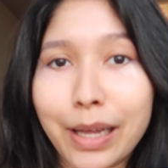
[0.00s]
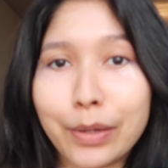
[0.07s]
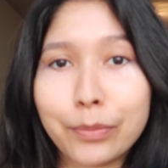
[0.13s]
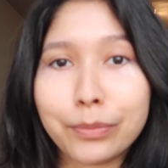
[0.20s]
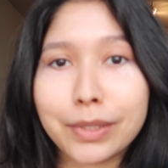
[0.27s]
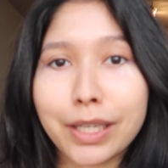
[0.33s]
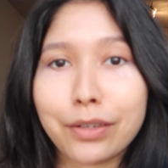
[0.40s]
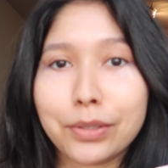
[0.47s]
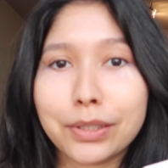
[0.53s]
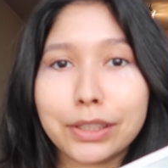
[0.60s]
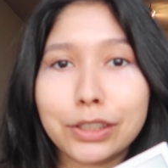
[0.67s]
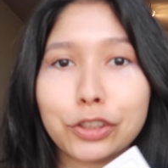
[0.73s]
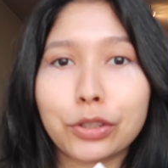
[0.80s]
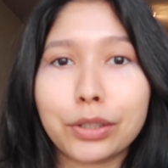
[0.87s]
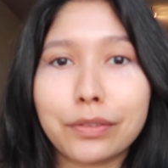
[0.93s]
I'm not
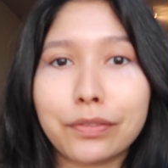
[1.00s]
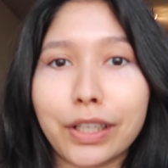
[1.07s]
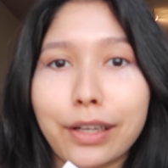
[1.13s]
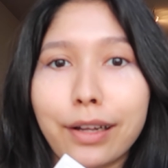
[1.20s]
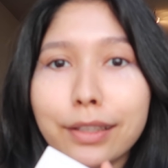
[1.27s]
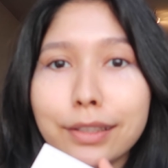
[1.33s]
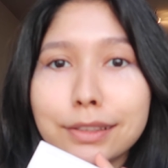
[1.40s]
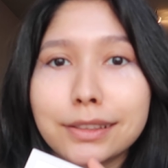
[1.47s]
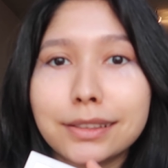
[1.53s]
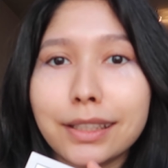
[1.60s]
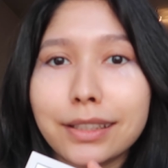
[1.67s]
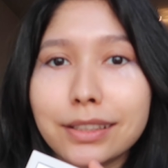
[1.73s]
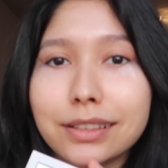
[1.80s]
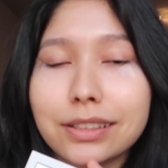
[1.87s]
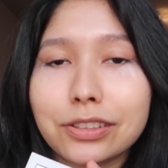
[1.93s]
really sure if the colors
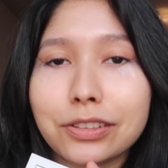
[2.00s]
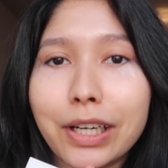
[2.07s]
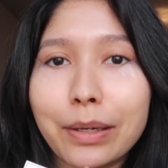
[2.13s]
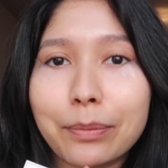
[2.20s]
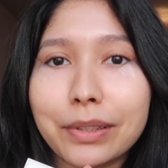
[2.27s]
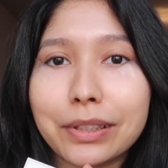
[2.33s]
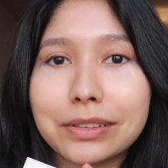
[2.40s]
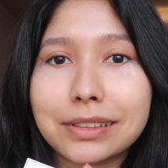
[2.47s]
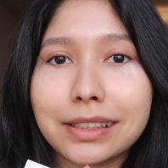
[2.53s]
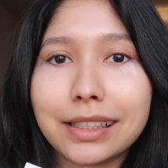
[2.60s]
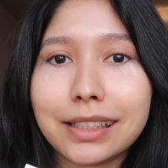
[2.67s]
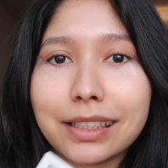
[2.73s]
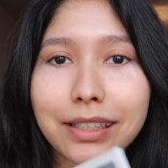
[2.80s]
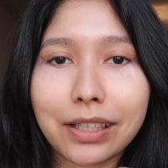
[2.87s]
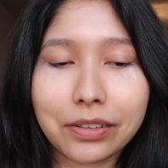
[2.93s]
here describe Rosie,